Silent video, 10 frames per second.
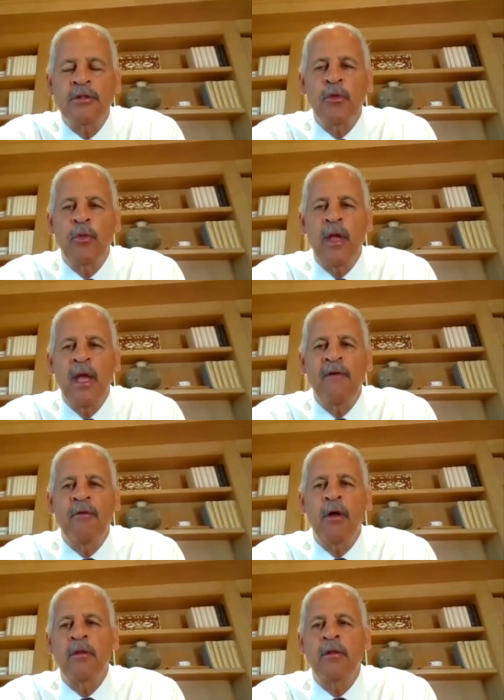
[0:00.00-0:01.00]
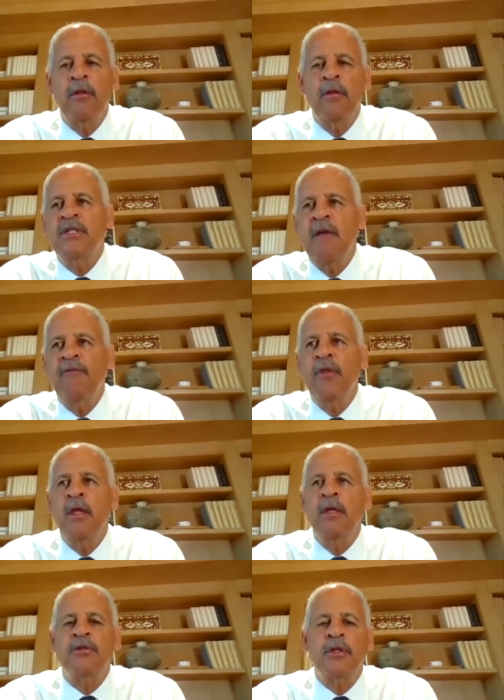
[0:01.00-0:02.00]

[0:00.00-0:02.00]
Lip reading: so that we have all of the safety and